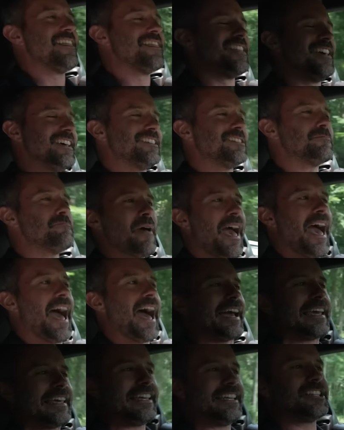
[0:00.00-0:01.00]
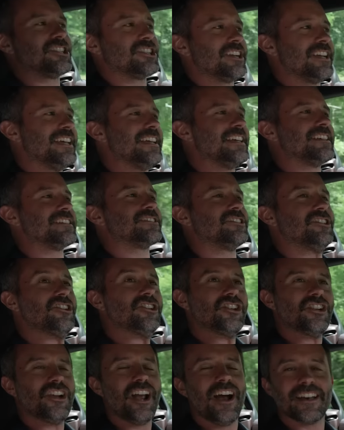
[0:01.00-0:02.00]
This package is
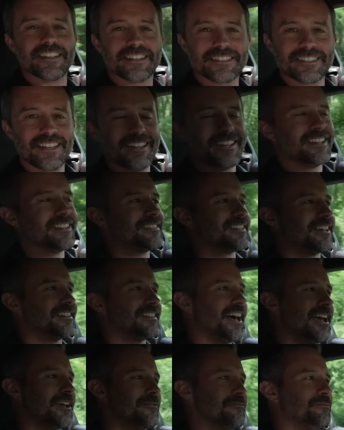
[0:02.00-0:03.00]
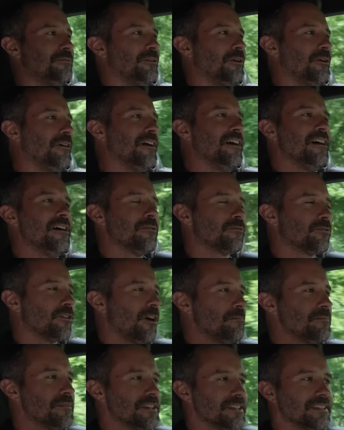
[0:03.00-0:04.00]
just delightful. From the